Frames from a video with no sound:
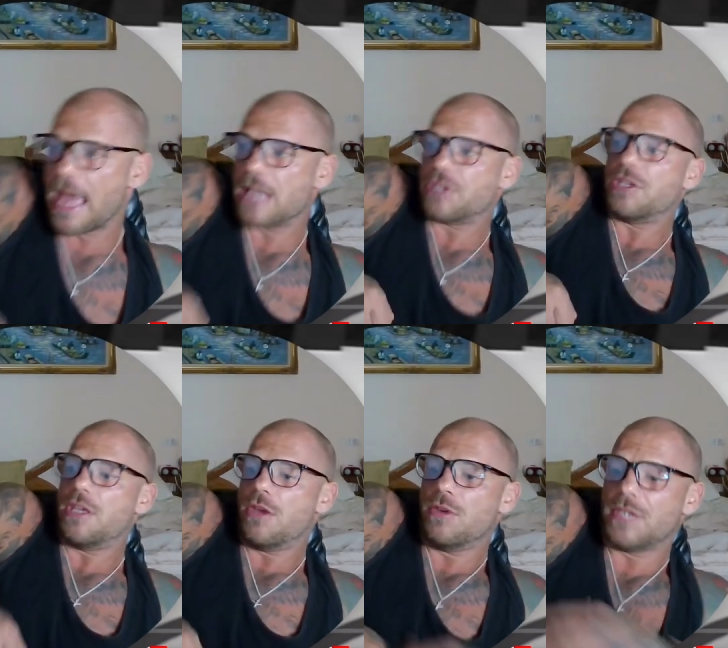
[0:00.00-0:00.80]
Actually
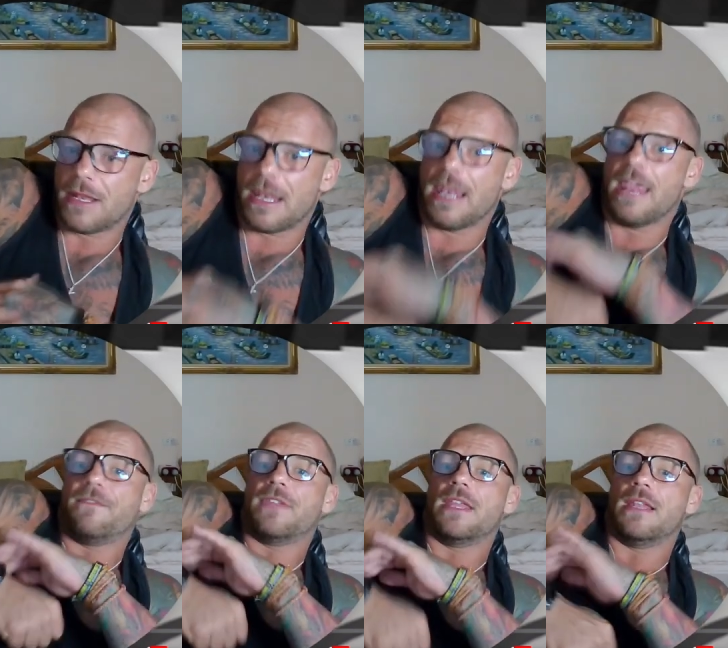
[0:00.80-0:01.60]
use it and
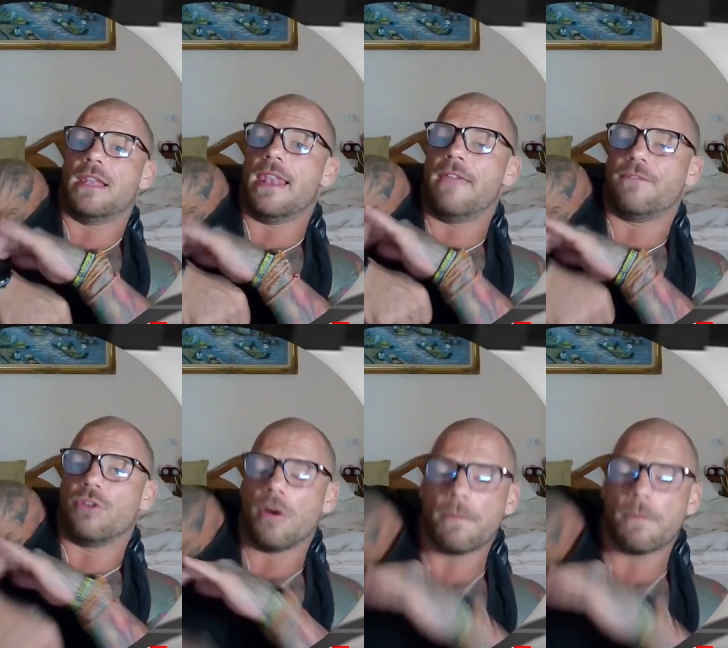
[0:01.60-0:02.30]
lift up.